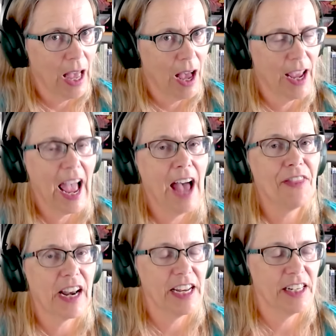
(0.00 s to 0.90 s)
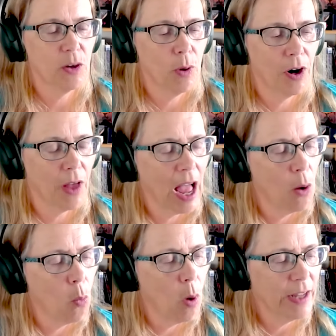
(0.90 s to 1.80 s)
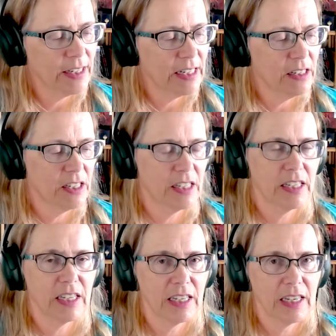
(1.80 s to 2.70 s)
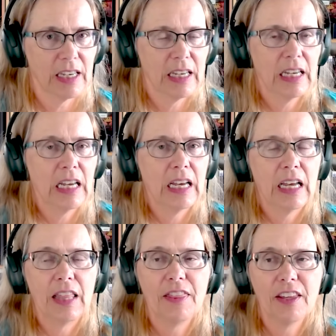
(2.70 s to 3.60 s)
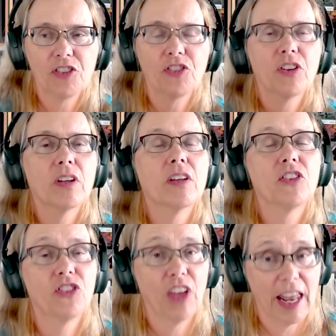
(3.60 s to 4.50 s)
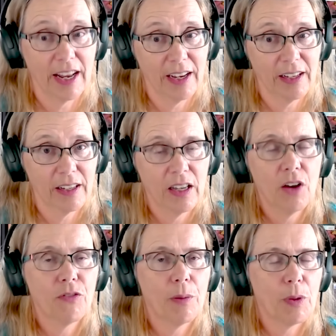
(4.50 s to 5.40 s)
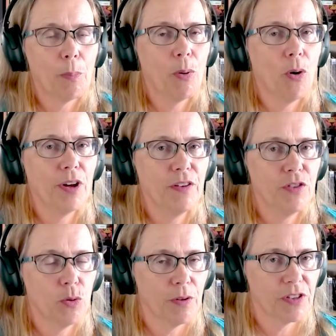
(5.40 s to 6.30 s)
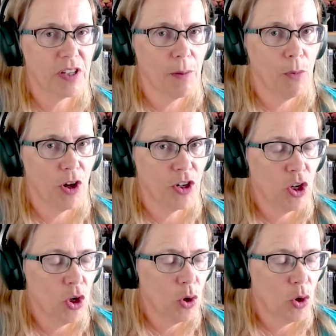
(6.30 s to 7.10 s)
I had that idea where I want to see this setting, from the point of view of someone